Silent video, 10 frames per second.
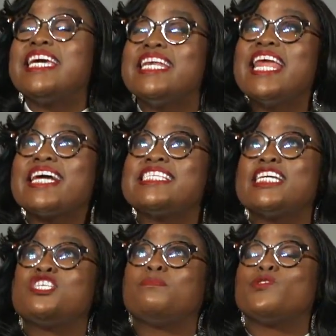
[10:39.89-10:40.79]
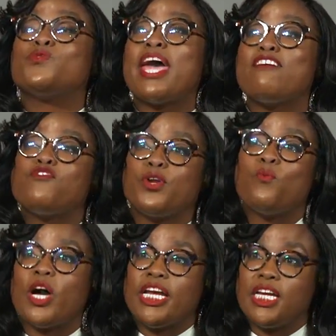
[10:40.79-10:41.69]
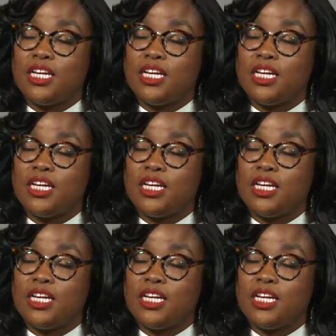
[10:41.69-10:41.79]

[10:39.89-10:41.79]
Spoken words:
inaccessible to everyone.